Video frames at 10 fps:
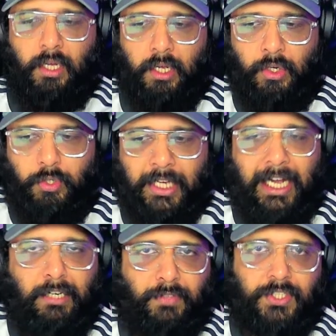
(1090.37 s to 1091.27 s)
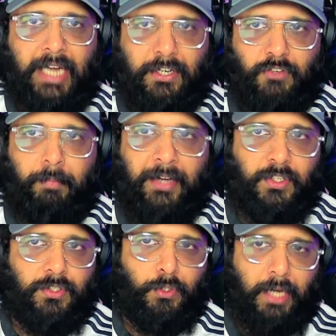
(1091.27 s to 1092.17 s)
reality of the stats of
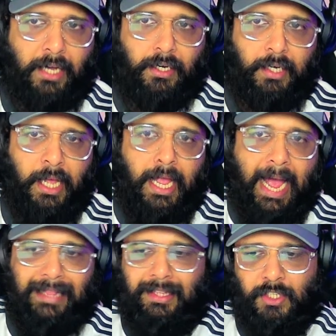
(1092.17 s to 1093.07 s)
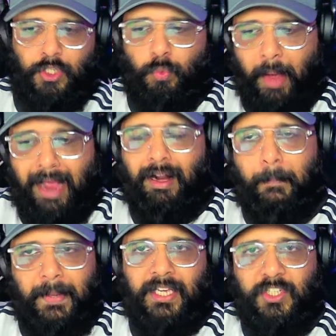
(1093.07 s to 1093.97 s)
Manchester United, and this is where our
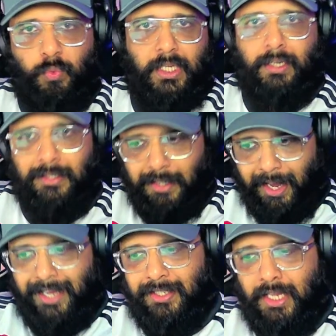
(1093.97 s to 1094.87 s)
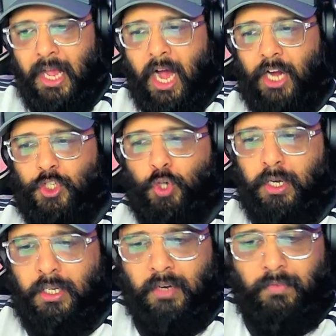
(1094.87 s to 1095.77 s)
biggest weakness lies. Our
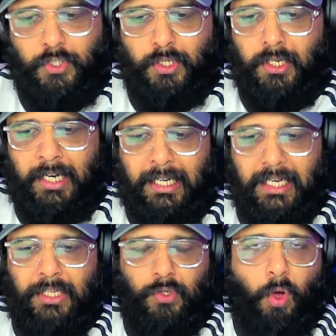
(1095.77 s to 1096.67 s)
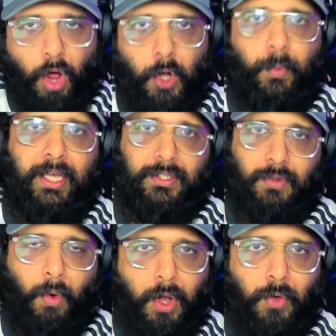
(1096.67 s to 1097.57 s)
shot conversion rate is always
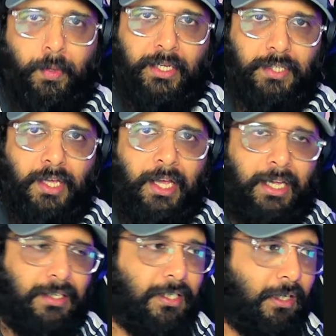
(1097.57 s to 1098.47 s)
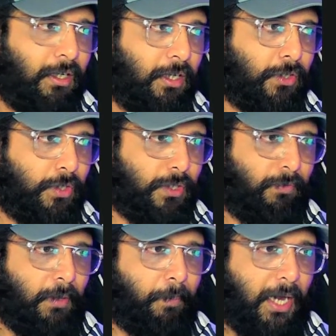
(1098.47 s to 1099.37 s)
in single digits over
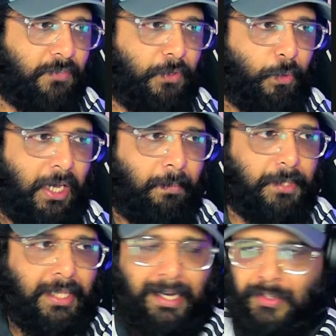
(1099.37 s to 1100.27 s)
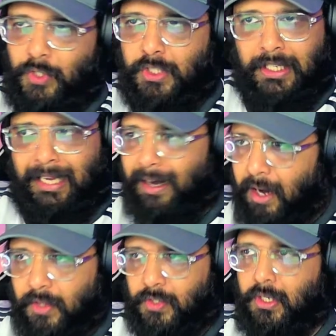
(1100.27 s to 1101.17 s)
the past few games, and that has just killed
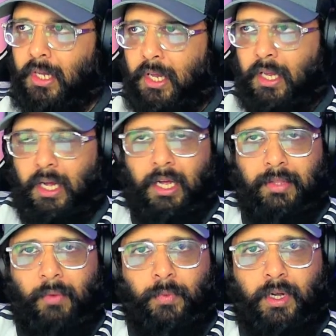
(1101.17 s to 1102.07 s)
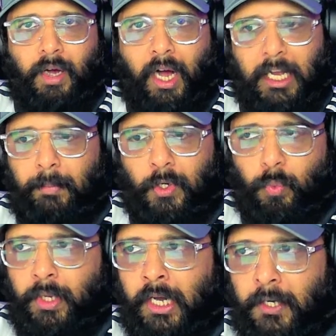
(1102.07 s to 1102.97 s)
us, and we are unable to
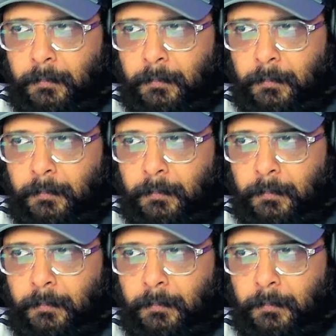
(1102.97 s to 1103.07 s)
win it.